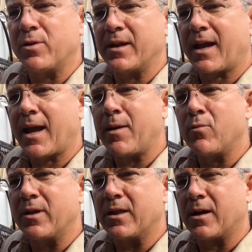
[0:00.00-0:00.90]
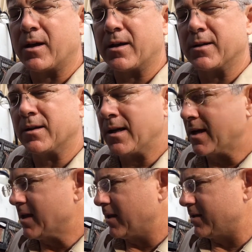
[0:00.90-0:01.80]
one that came with
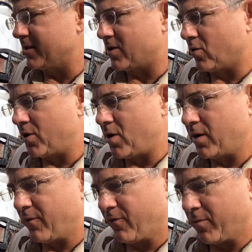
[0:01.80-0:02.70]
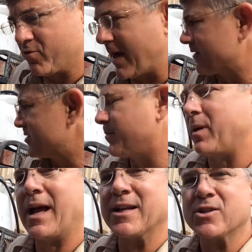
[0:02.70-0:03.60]
this whole unit from Tractor
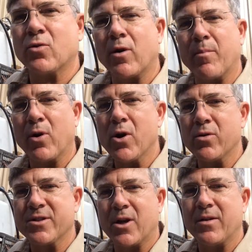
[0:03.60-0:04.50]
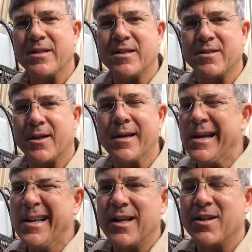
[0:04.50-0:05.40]
Supply store broke. So this is
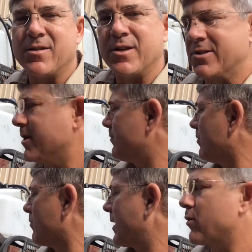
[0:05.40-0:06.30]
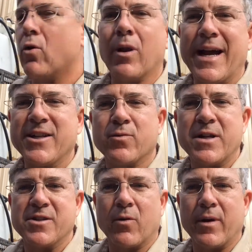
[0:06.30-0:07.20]
just a regular old light
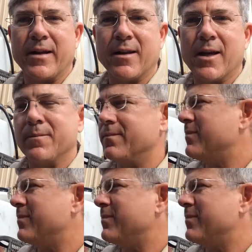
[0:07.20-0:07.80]
switch I rigged up.